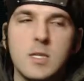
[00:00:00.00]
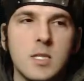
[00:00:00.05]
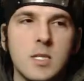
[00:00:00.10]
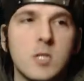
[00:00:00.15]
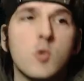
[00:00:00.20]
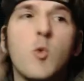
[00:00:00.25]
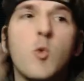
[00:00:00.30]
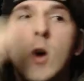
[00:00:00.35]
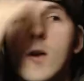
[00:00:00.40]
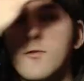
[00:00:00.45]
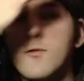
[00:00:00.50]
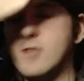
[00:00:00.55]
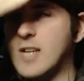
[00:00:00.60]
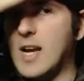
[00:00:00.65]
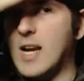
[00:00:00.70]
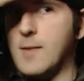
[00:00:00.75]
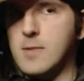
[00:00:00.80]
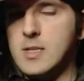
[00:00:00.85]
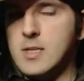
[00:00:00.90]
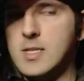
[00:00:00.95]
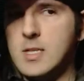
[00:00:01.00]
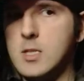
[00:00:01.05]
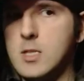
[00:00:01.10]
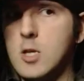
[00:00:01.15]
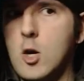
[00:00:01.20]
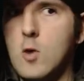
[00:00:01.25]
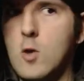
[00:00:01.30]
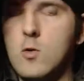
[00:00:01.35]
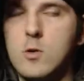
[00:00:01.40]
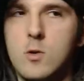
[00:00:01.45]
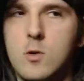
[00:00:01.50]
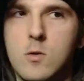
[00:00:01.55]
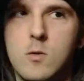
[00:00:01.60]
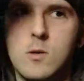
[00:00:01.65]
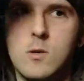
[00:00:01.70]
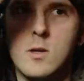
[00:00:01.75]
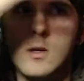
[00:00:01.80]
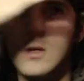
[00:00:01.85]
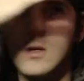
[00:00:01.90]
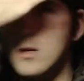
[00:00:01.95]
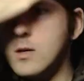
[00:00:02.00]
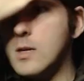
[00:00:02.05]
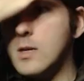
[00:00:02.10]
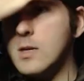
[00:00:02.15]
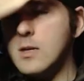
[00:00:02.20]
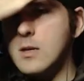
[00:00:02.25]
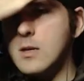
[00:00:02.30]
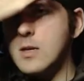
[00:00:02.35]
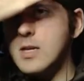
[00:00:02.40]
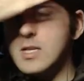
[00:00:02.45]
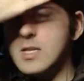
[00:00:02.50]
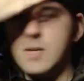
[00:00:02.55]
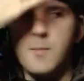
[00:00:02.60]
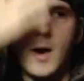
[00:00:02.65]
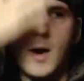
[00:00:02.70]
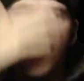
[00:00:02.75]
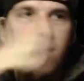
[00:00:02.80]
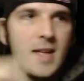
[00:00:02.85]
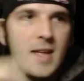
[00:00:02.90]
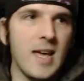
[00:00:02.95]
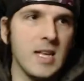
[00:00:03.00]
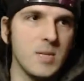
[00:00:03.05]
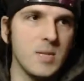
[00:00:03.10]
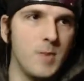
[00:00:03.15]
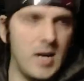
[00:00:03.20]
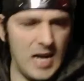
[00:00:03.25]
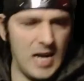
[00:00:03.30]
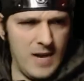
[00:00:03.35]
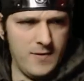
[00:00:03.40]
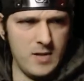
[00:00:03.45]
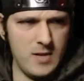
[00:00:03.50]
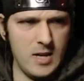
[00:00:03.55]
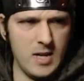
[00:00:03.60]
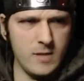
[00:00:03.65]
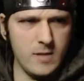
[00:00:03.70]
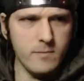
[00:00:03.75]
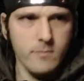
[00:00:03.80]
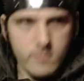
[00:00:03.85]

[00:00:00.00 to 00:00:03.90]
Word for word: there's twelve chapters in total. Because it might be the case I might have to like